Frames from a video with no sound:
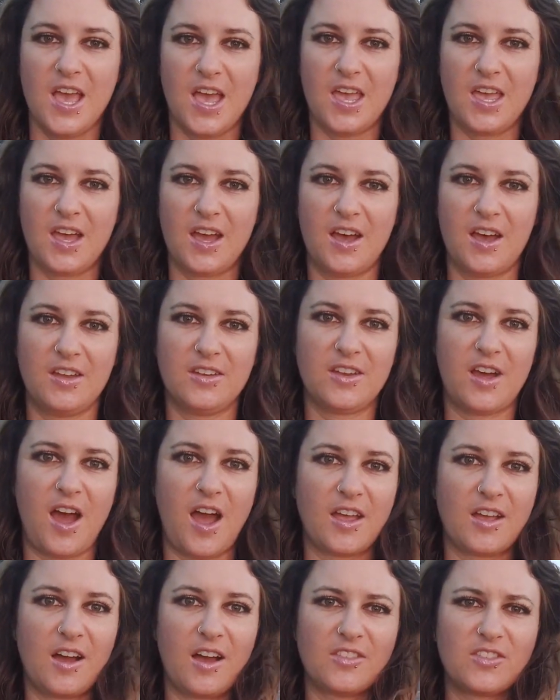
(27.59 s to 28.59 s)
And
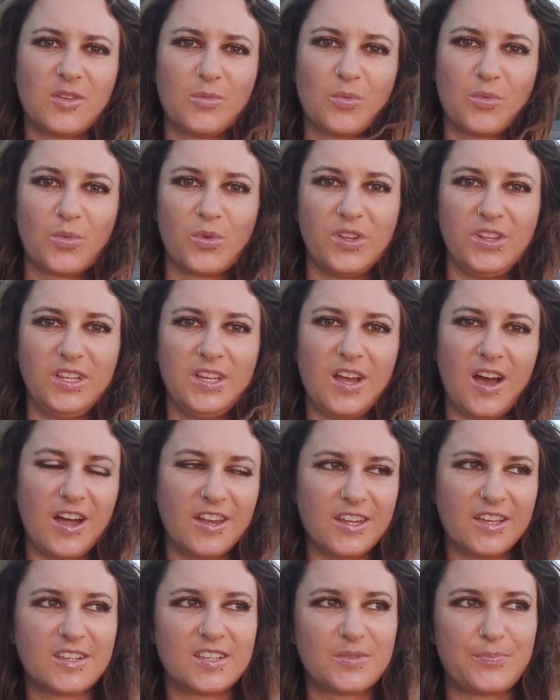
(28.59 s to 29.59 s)
I got some really
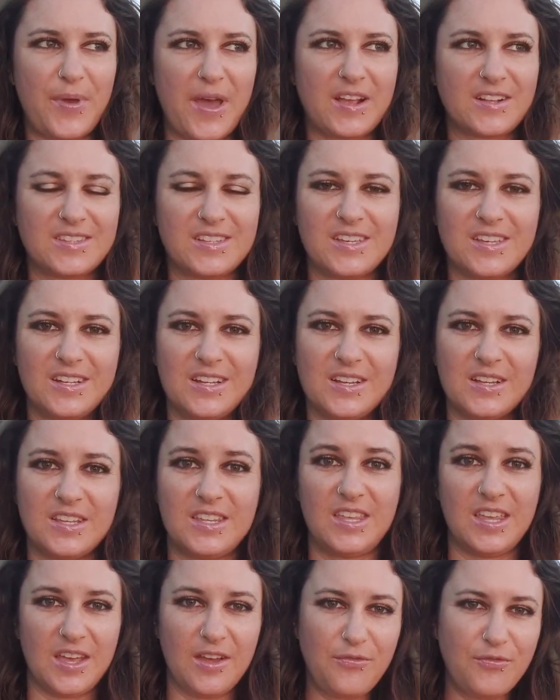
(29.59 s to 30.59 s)
unexpected
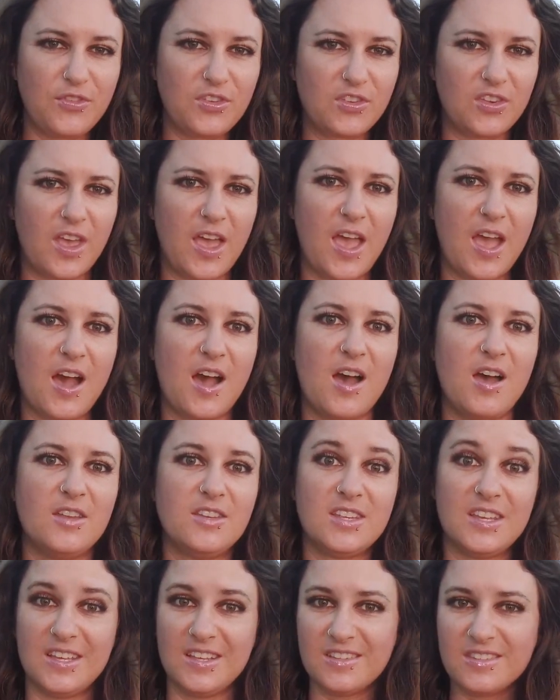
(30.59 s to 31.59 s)
gifts
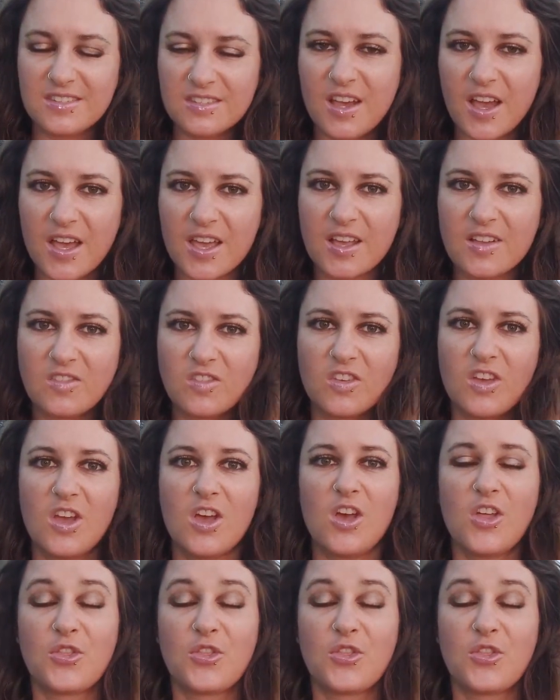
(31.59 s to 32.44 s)
and insights